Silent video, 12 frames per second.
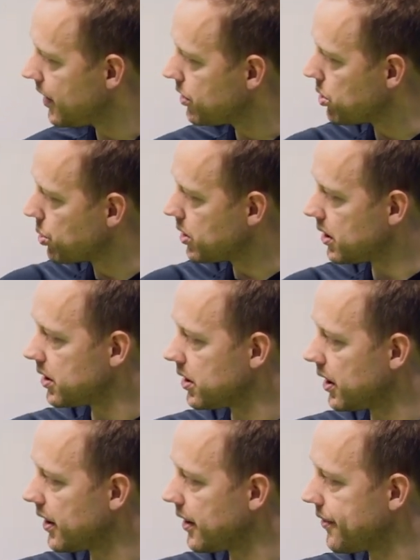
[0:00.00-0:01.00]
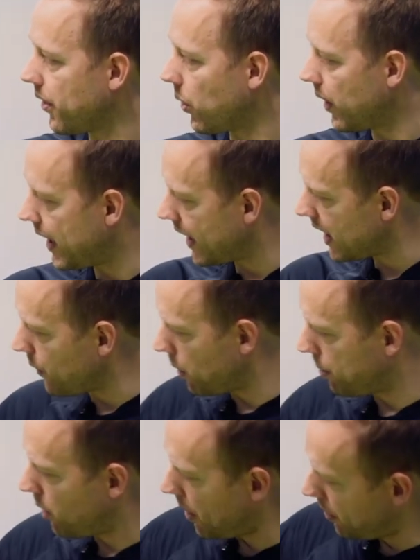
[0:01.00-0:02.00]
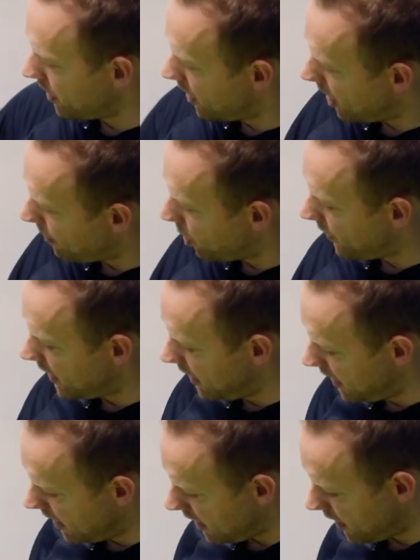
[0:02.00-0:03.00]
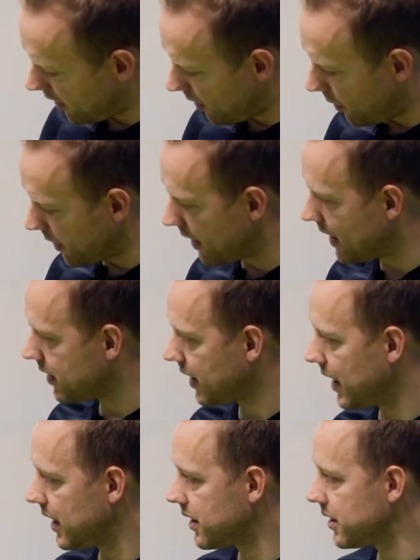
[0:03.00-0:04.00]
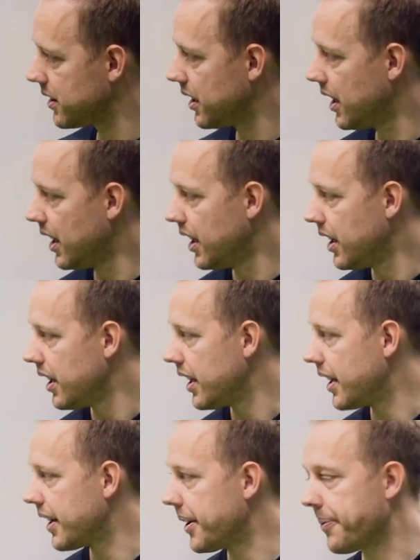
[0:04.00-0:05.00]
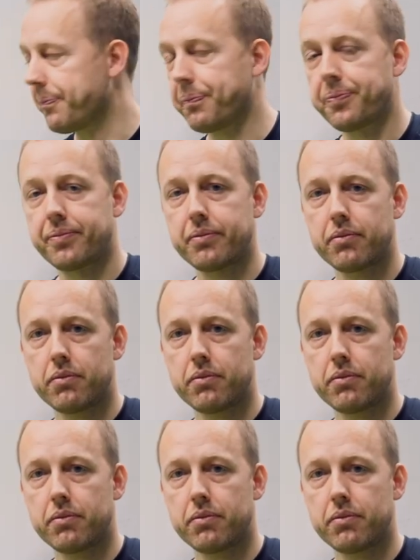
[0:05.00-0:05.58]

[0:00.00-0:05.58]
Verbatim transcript: Chooses uh, the forehand, it will probably come over here, or in this case, um,